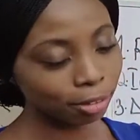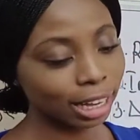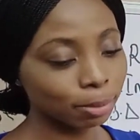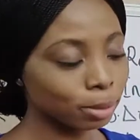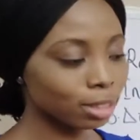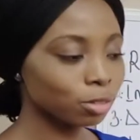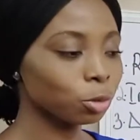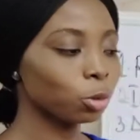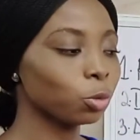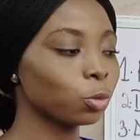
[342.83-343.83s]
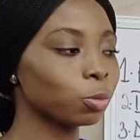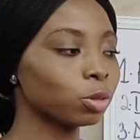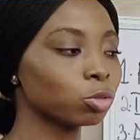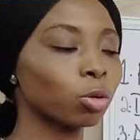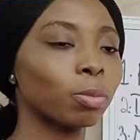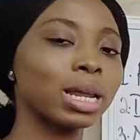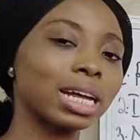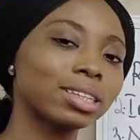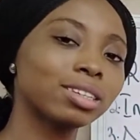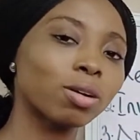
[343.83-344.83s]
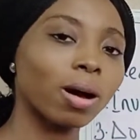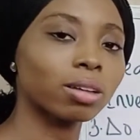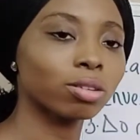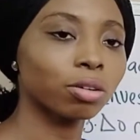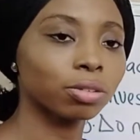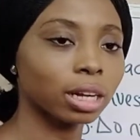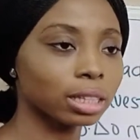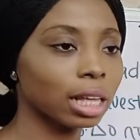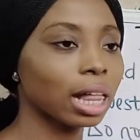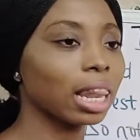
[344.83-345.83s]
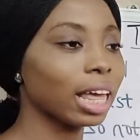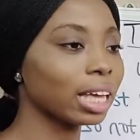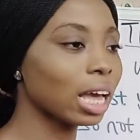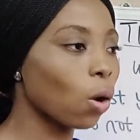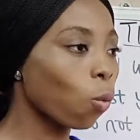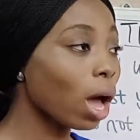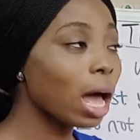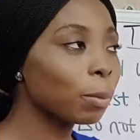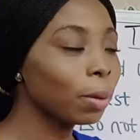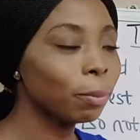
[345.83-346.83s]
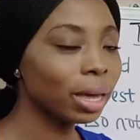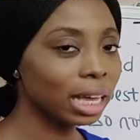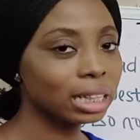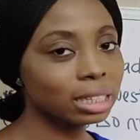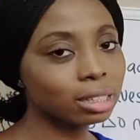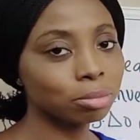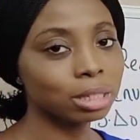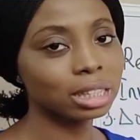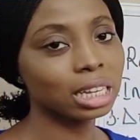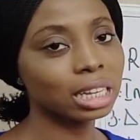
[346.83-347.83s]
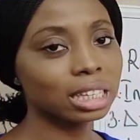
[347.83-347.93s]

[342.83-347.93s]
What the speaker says: Like, person will be so mad at his or herself that, like, why am I making this mistake?